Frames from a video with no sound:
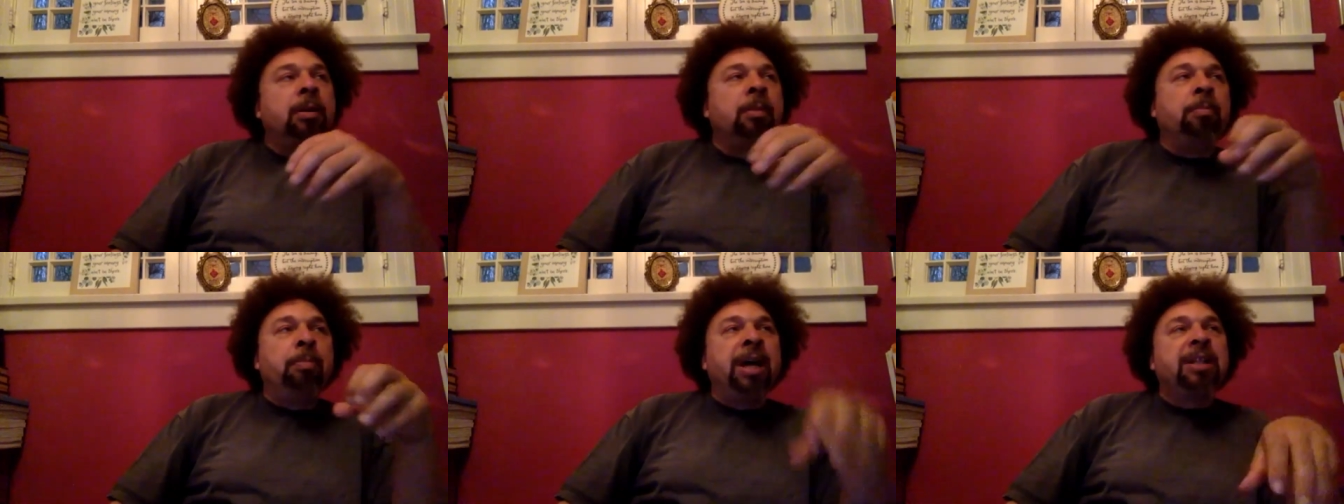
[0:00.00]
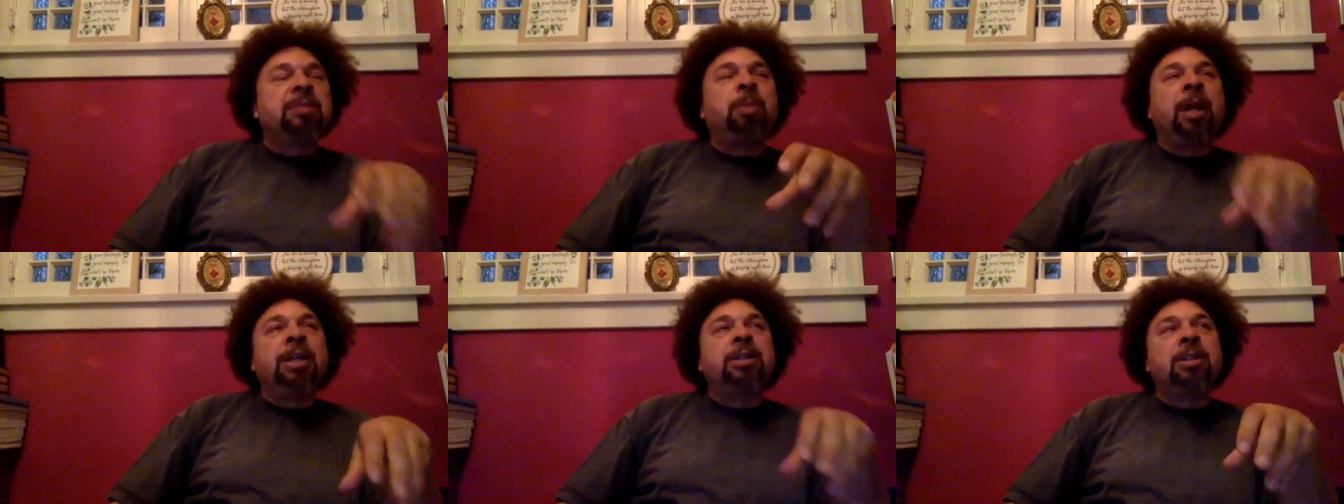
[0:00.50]
best
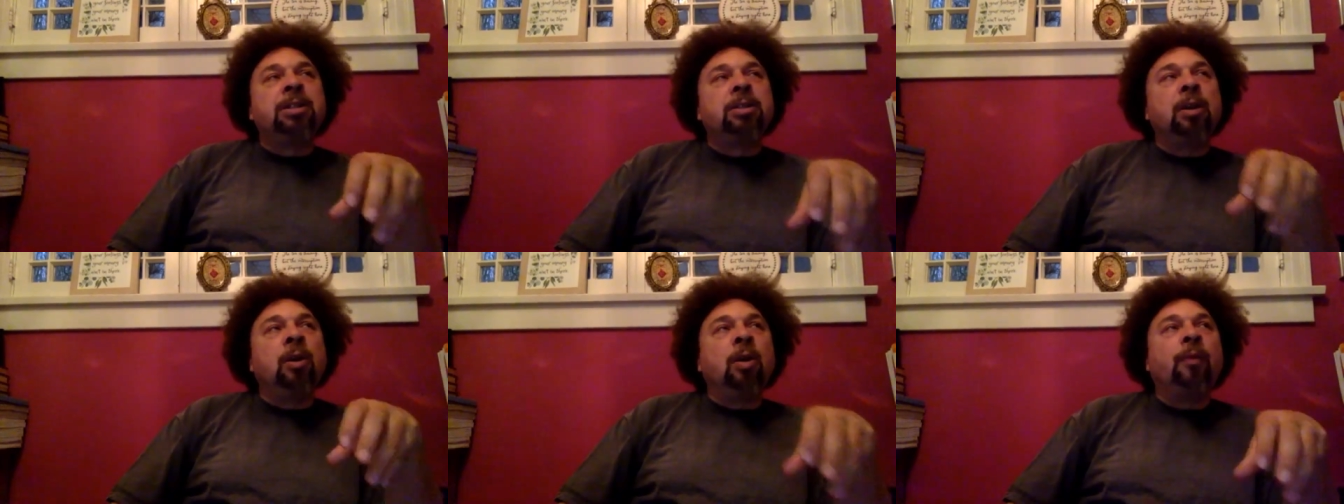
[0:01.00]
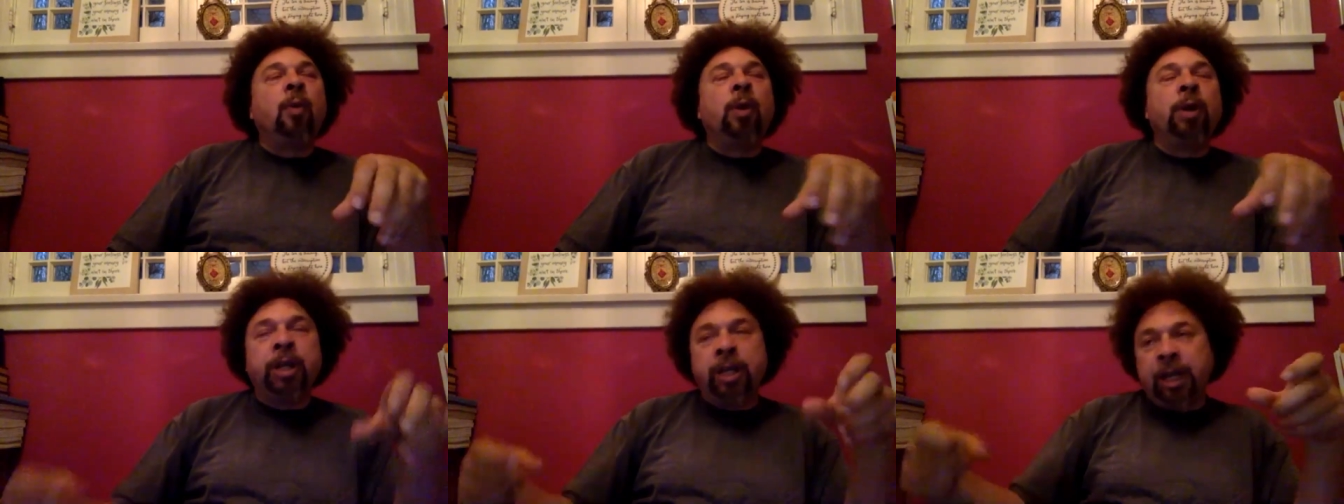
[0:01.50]
places to look for
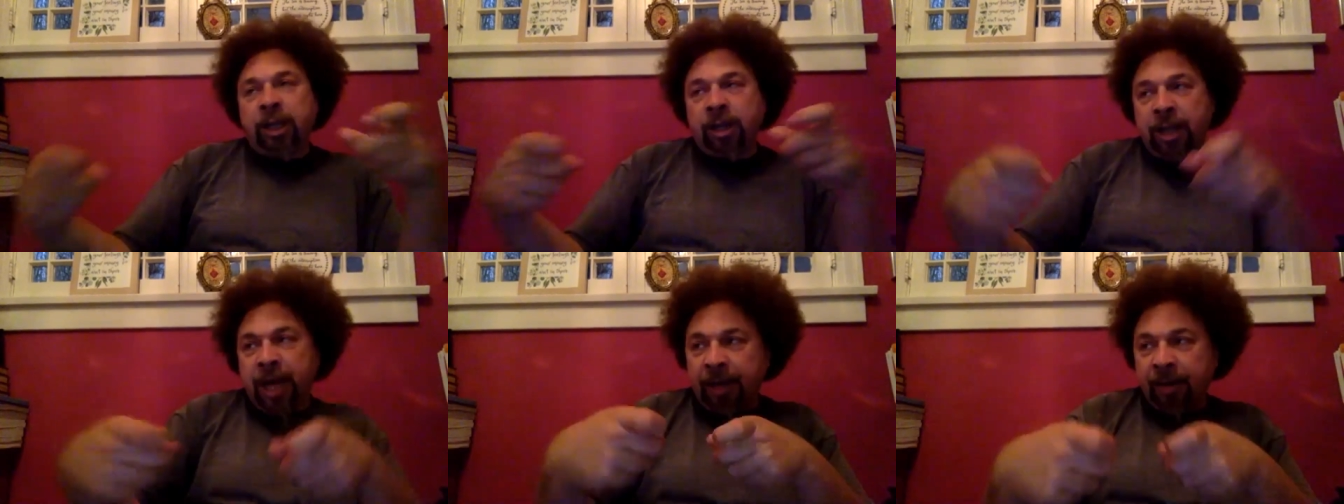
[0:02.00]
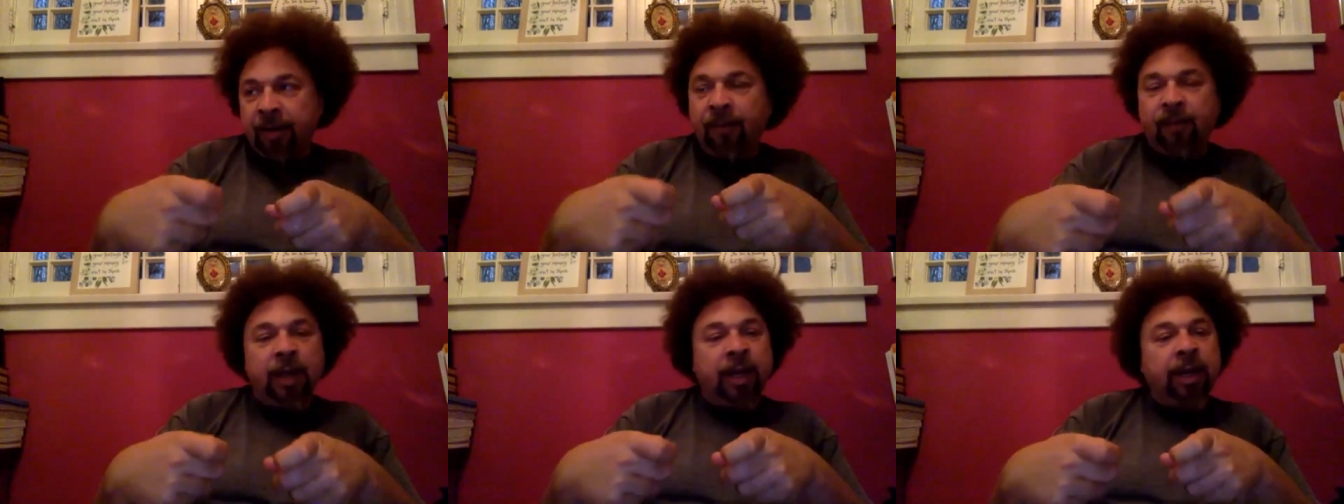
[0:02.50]
to get that
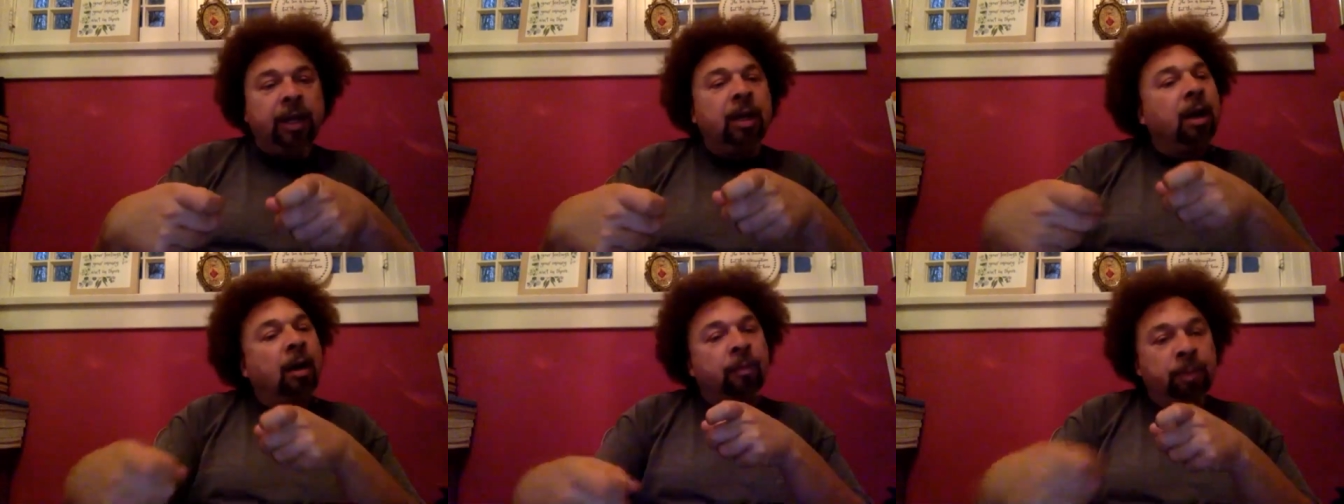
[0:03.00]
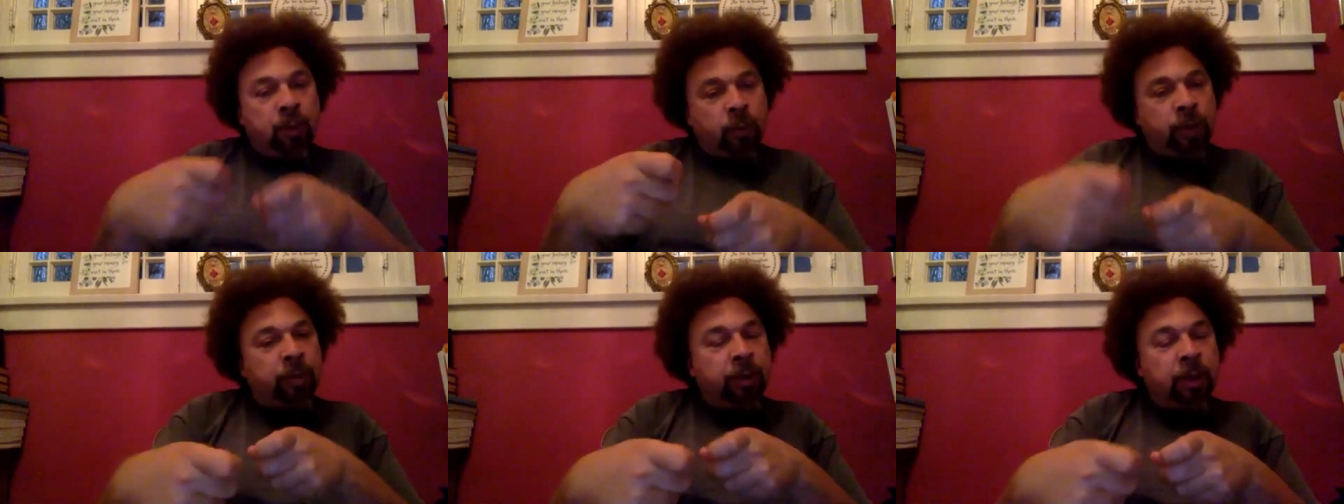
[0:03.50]
feeling of
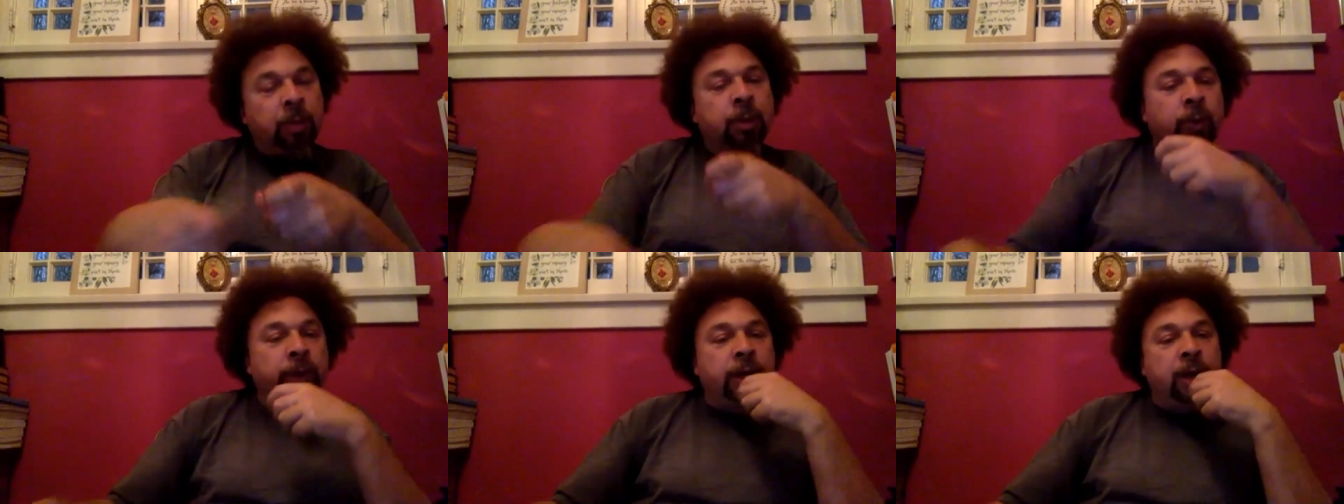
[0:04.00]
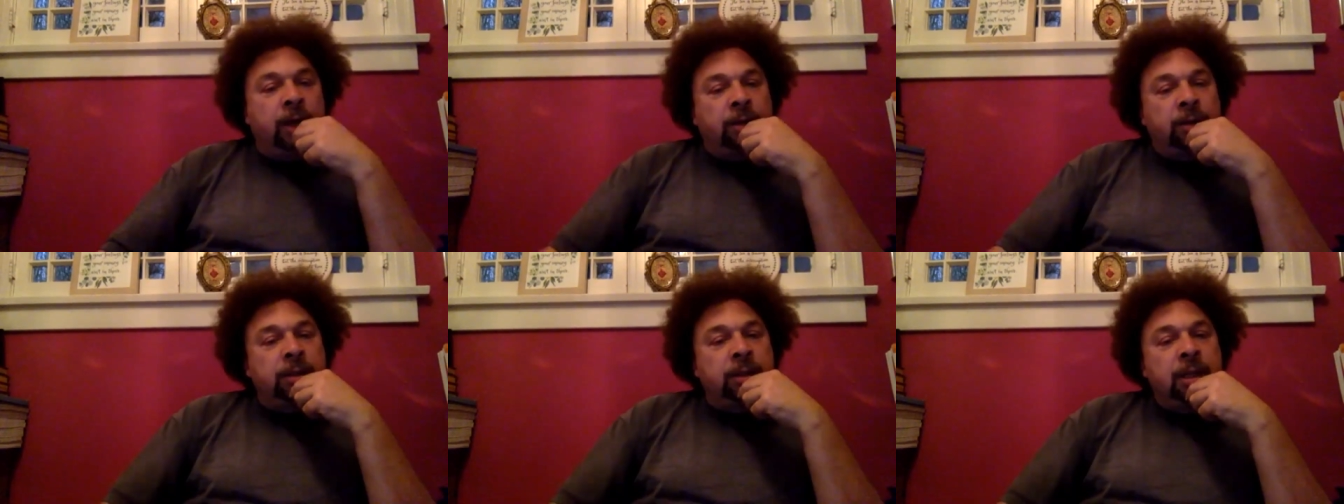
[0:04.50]
between, you know, between
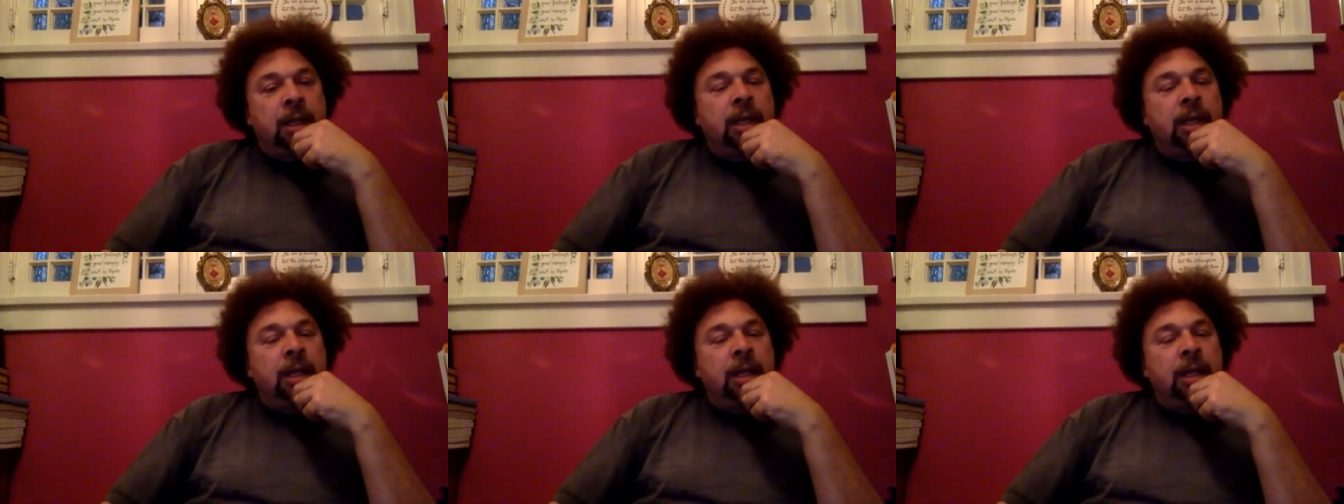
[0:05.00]
characters,